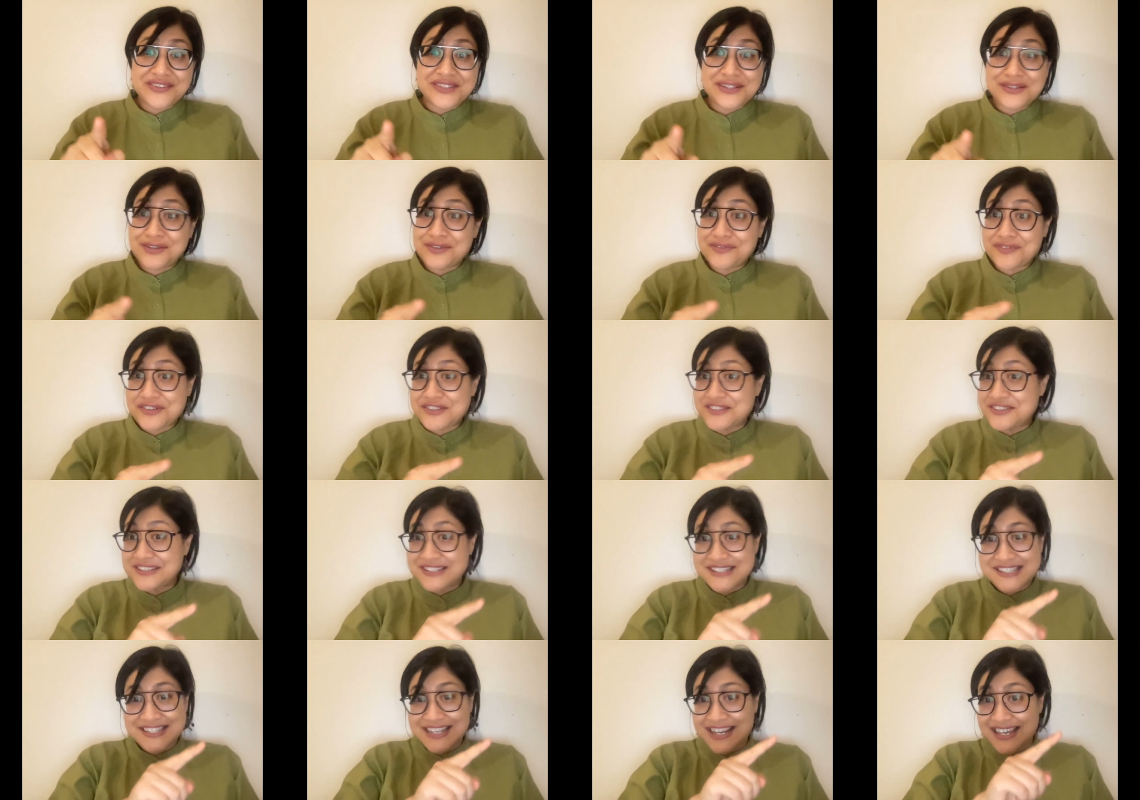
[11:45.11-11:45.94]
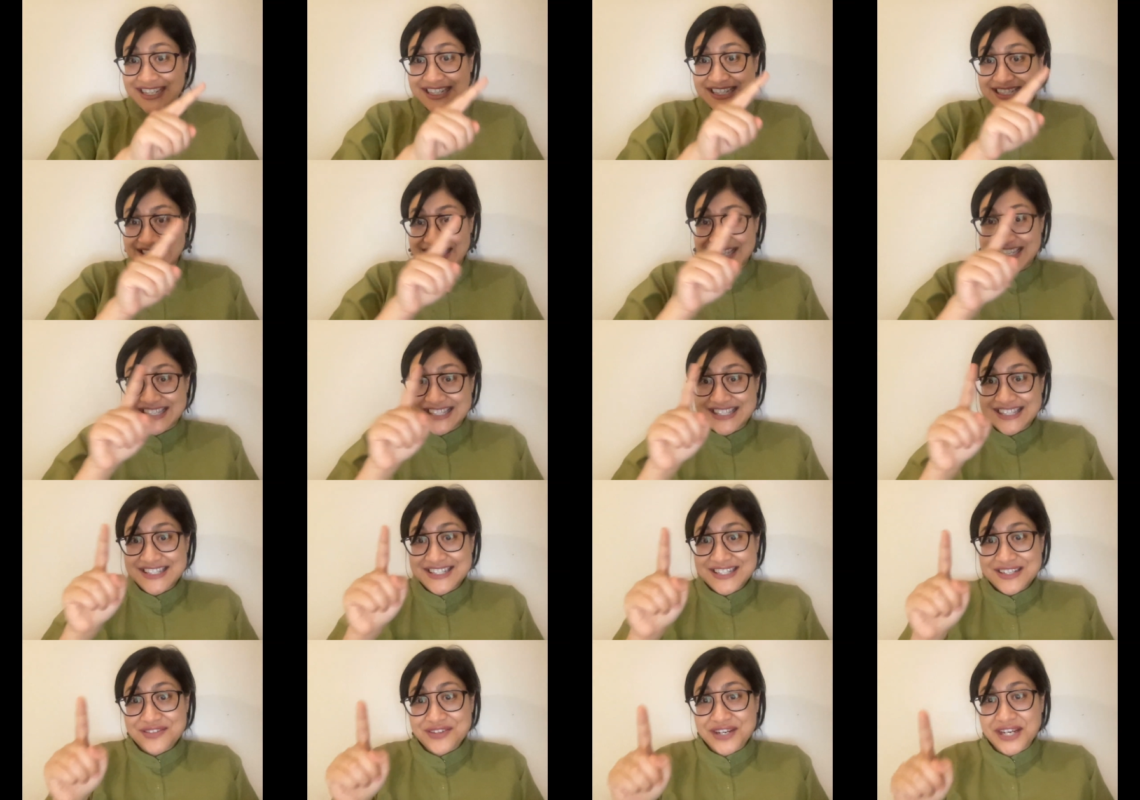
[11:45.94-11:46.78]
The universal does not
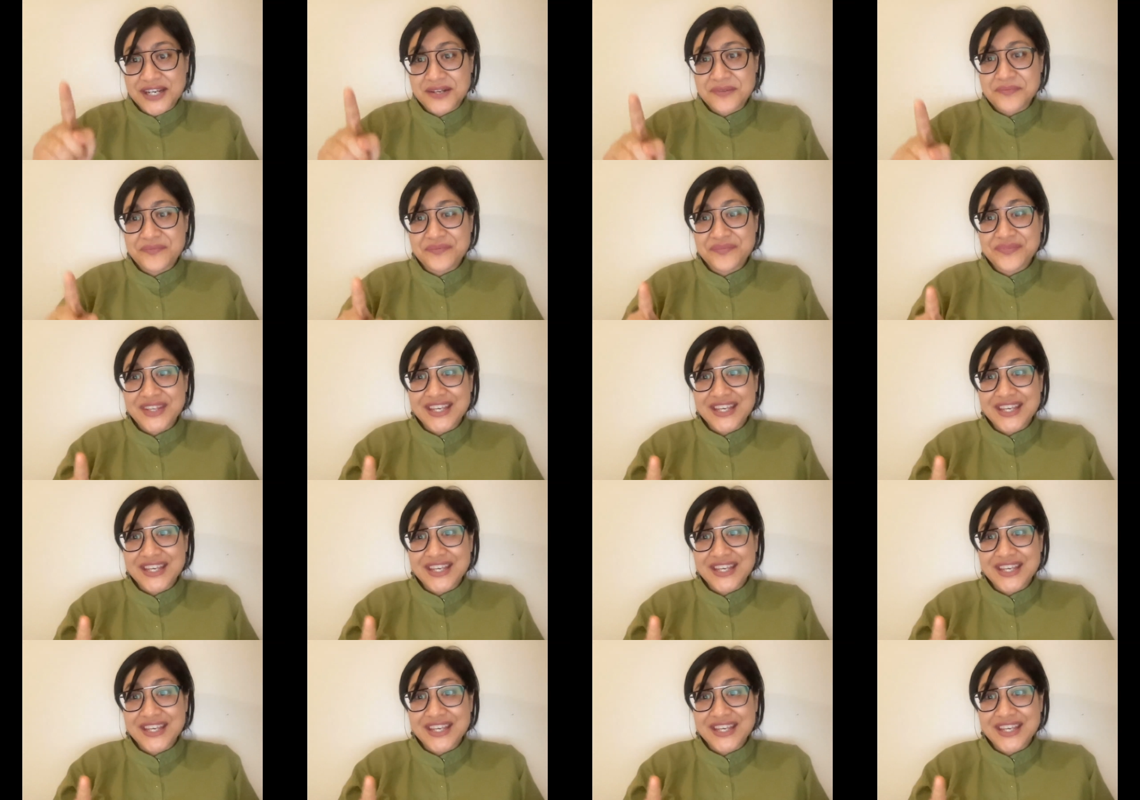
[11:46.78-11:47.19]
exist, right?